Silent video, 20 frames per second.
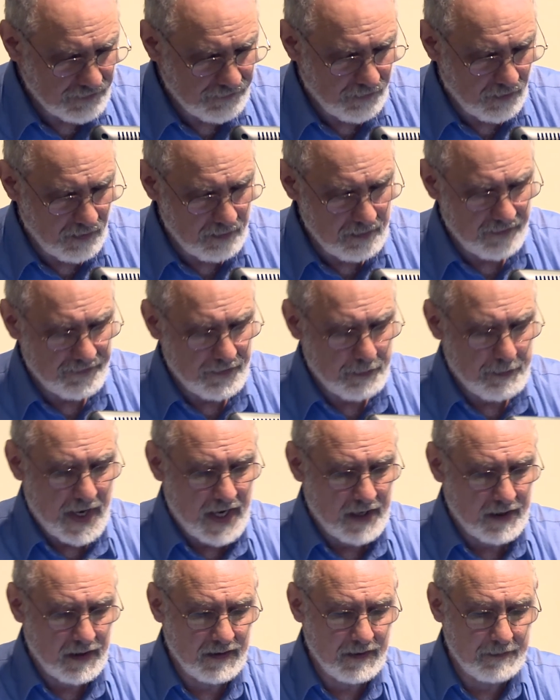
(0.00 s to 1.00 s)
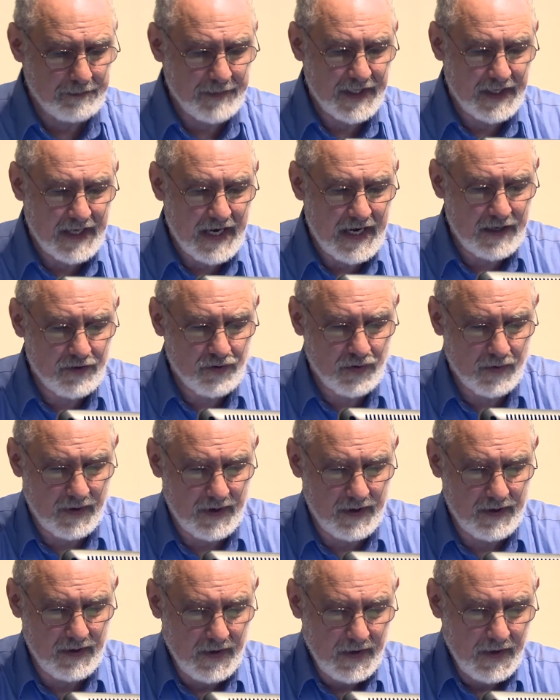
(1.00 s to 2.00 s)
form of apocalyptic
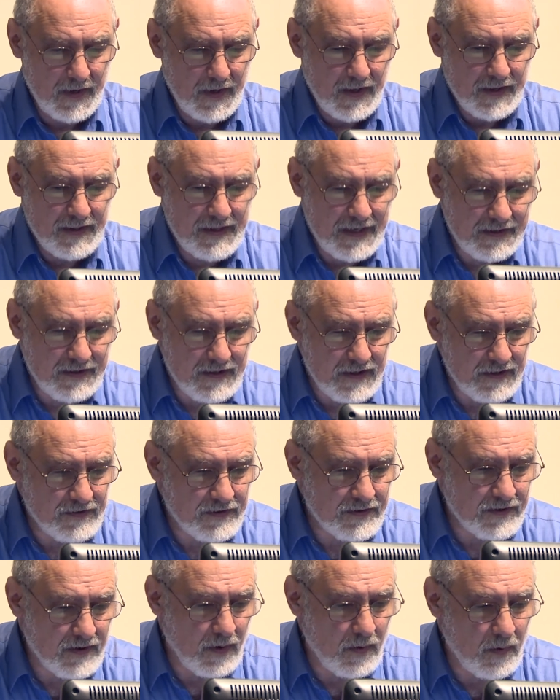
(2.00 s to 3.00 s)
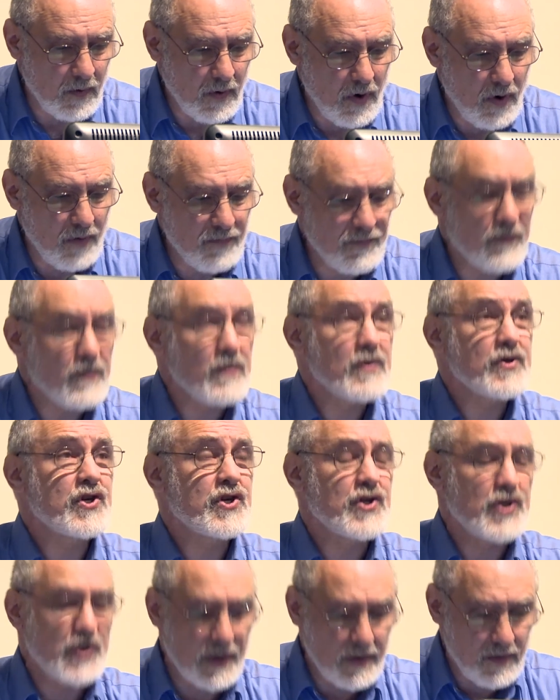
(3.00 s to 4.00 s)
hatred. They did so over a
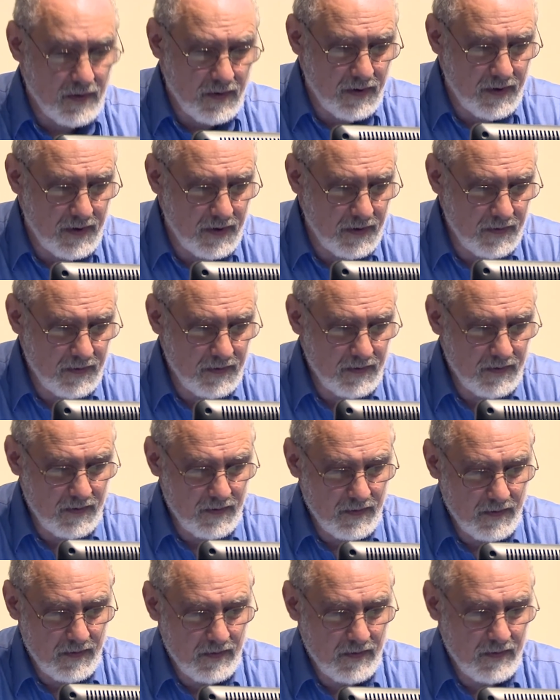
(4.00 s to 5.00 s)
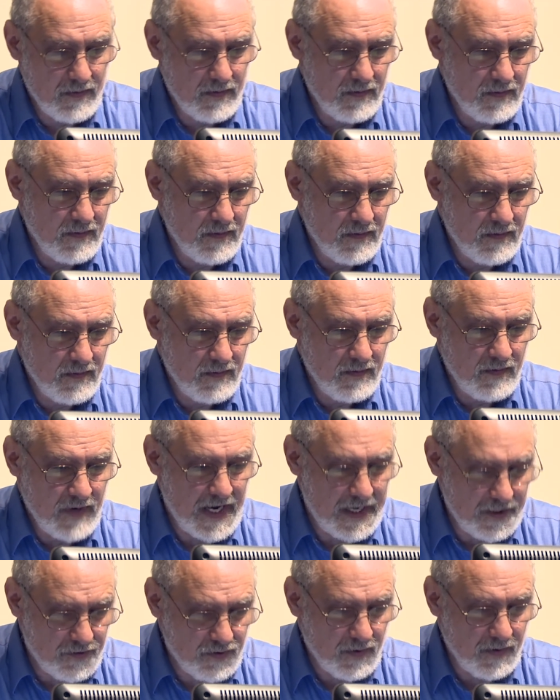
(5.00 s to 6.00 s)
shared
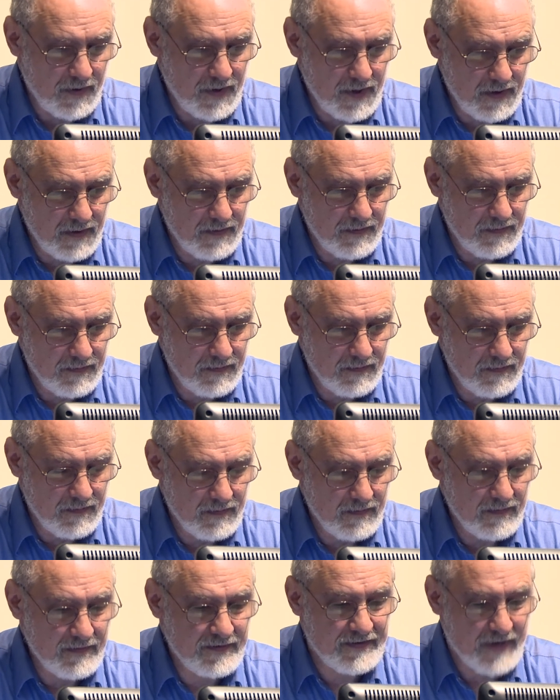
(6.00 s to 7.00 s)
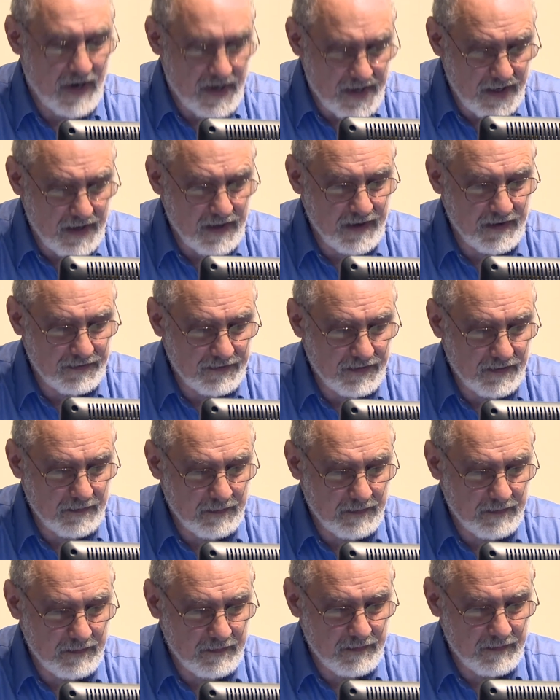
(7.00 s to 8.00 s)
hatred, Zionism,
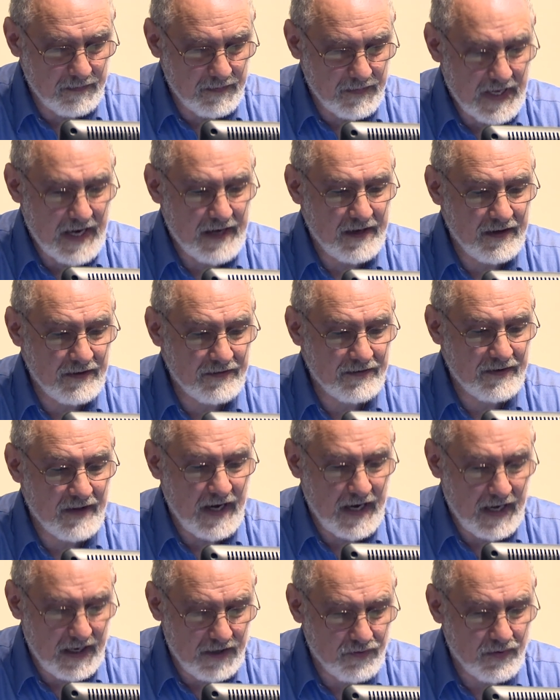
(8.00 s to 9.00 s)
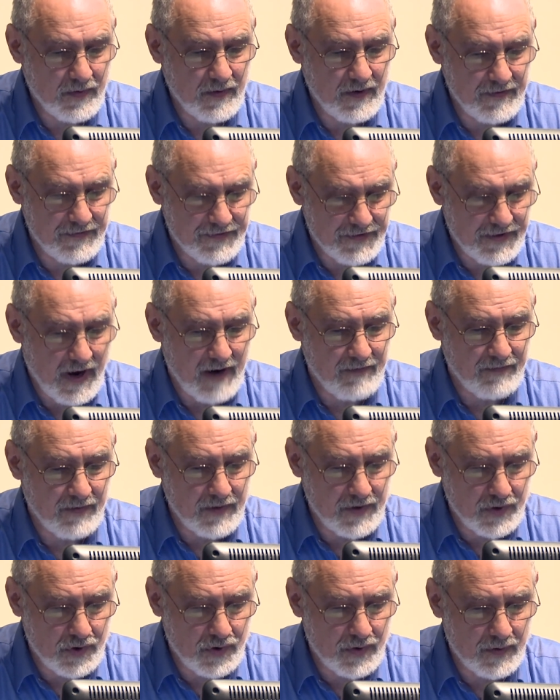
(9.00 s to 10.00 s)
that is, the hatred of
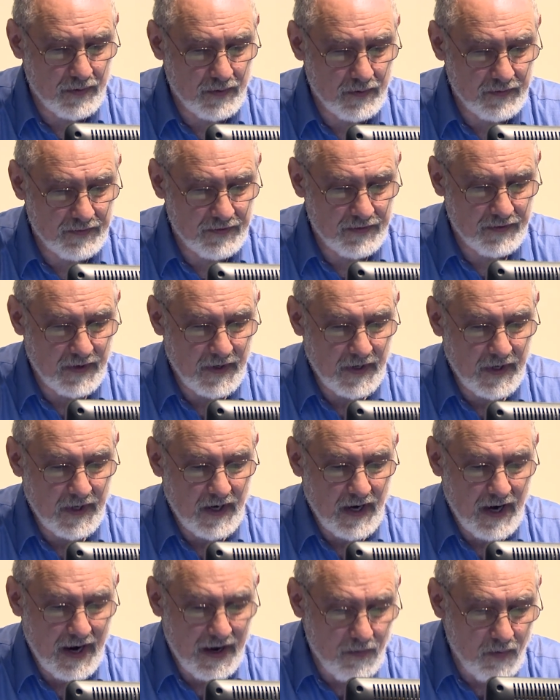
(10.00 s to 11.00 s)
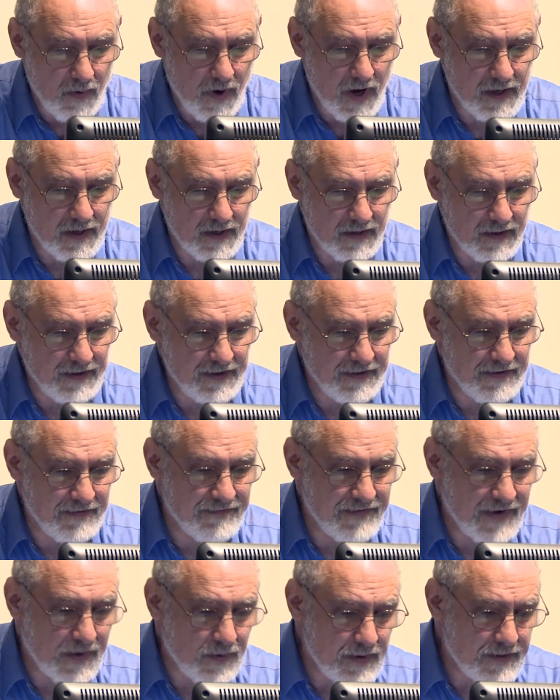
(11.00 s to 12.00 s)
sovereign Jews. Ironically, the
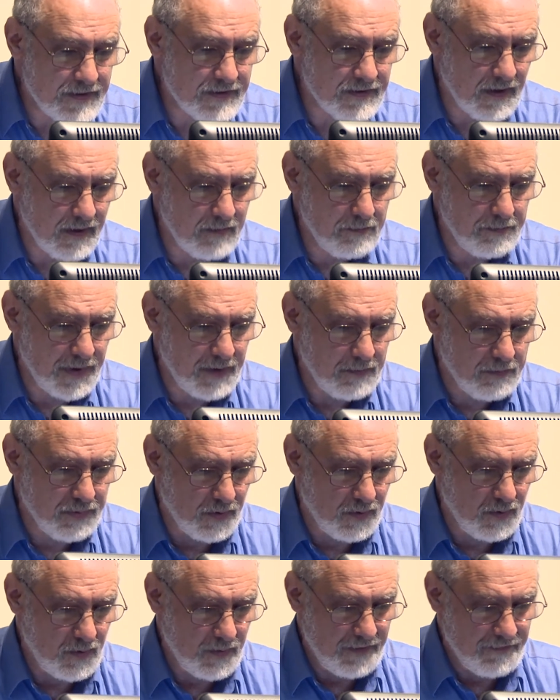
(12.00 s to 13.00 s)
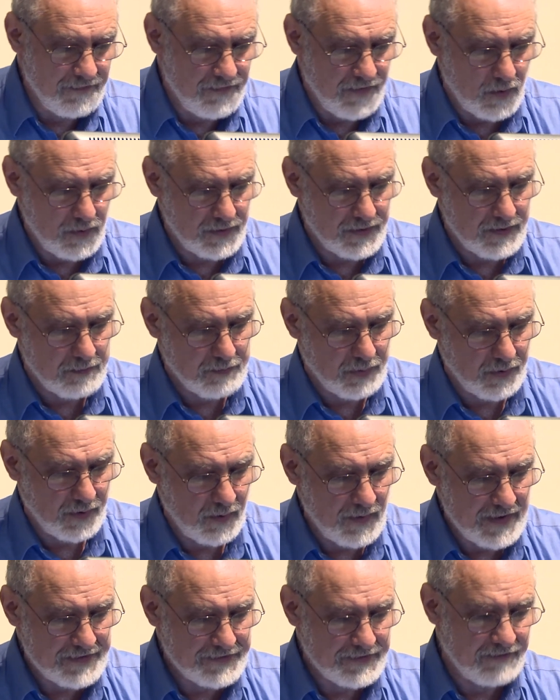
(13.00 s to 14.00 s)
very same people who invoke the
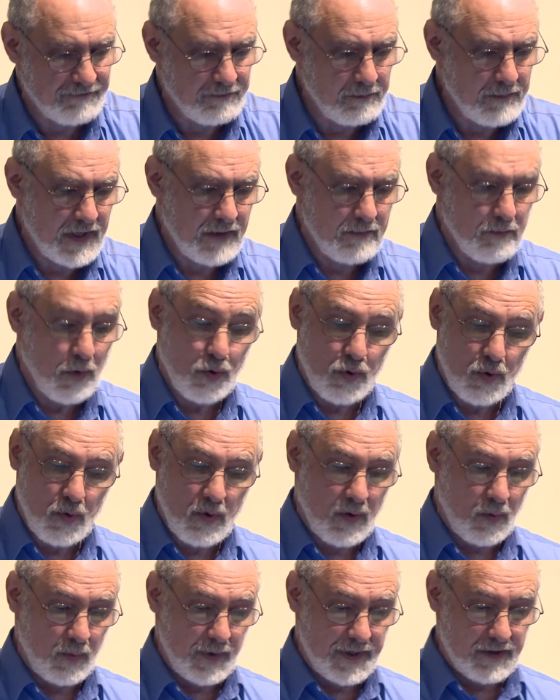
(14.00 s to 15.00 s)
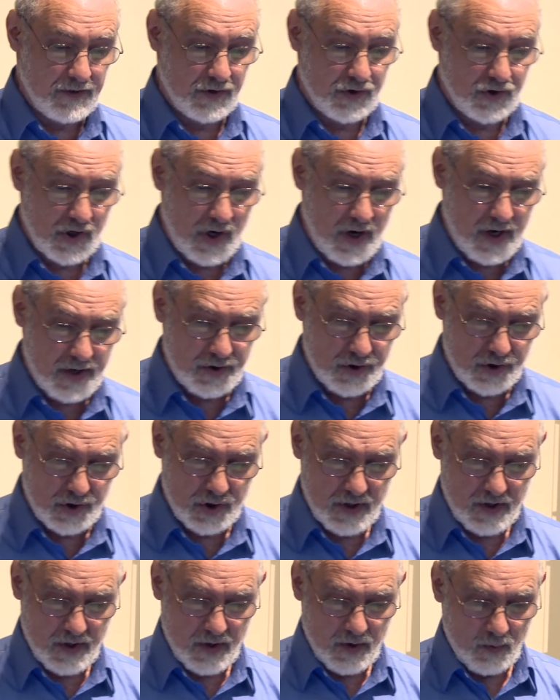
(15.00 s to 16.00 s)
progressive meme, who are we to
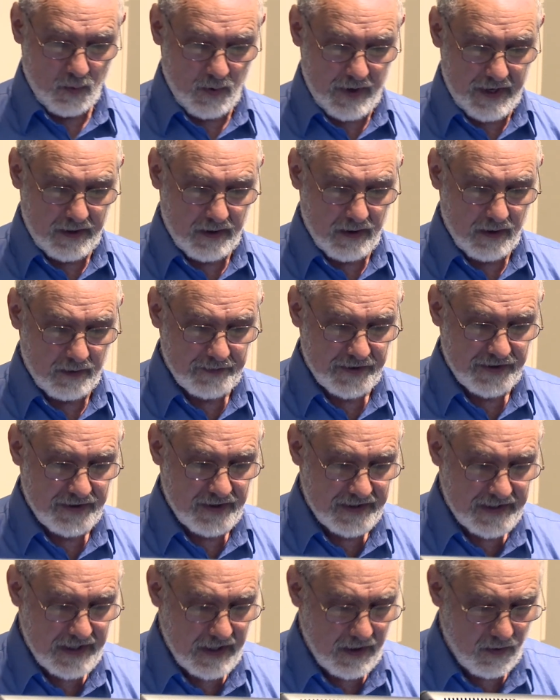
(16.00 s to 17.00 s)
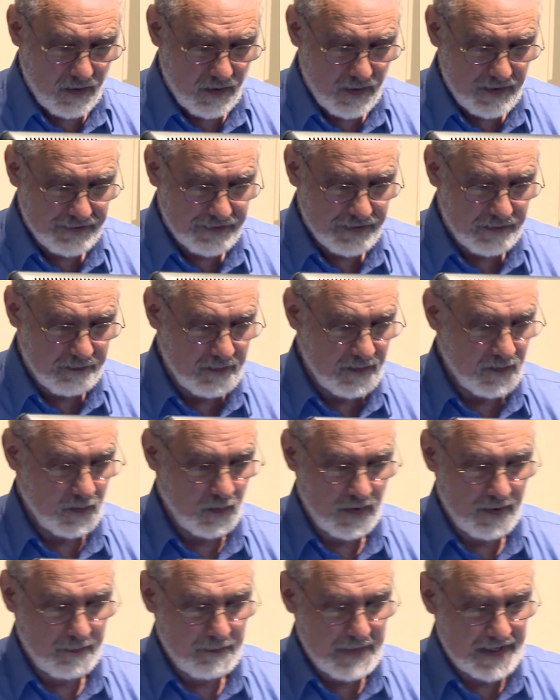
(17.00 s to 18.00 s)
judge, when it comes to terrorism,
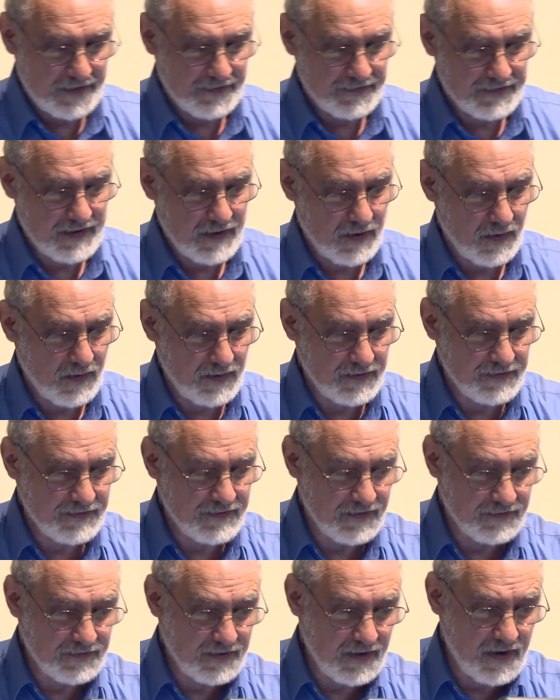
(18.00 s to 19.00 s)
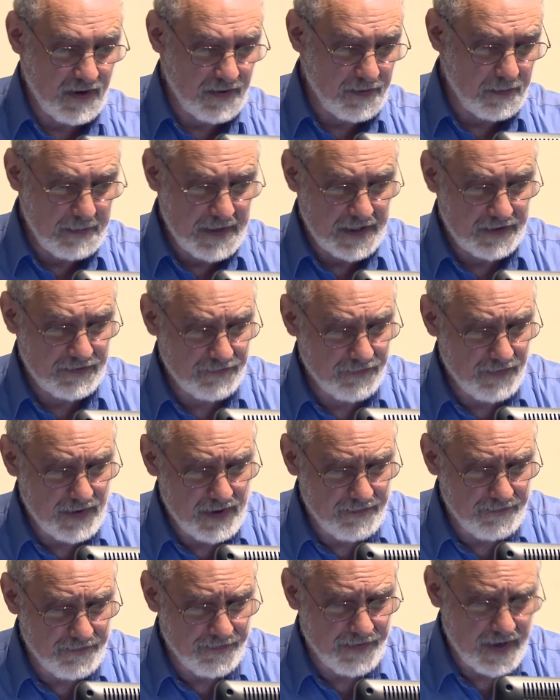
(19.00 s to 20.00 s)
one man's terrorist is another man's
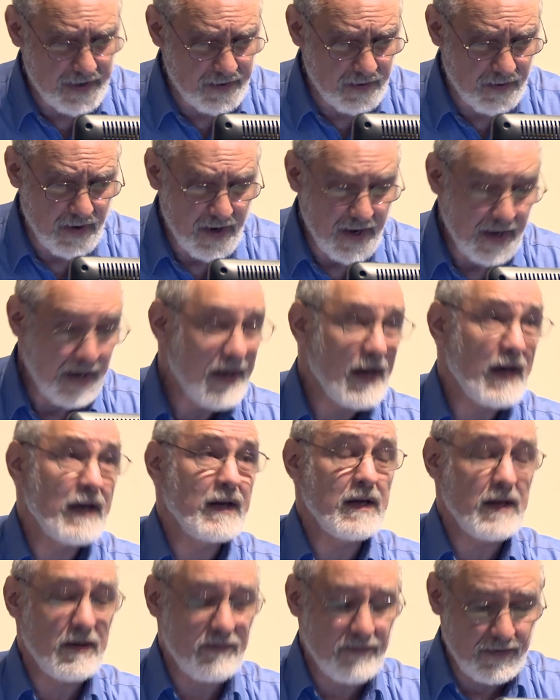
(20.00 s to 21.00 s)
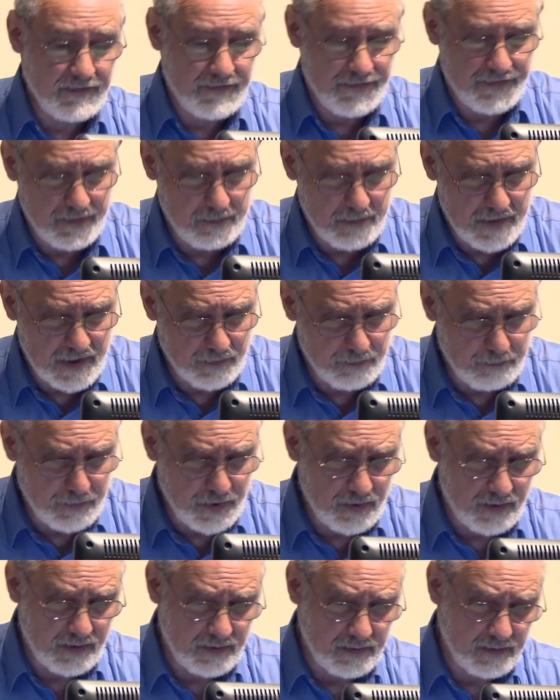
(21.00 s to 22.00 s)
freedom fighter, and even female
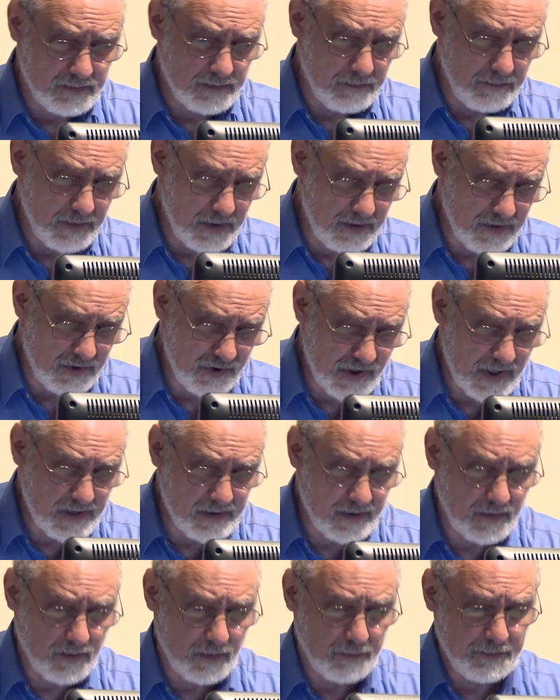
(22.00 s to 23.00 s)
genital